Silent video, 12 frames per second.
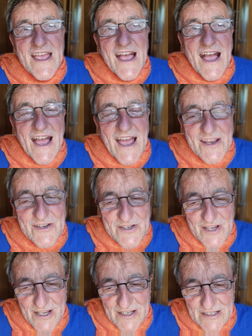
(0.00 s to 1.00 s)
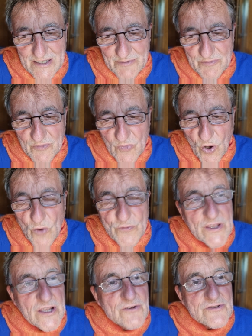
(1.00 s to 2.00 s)
And off
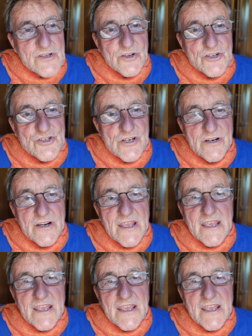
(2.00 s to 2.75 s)
he goes on a journey.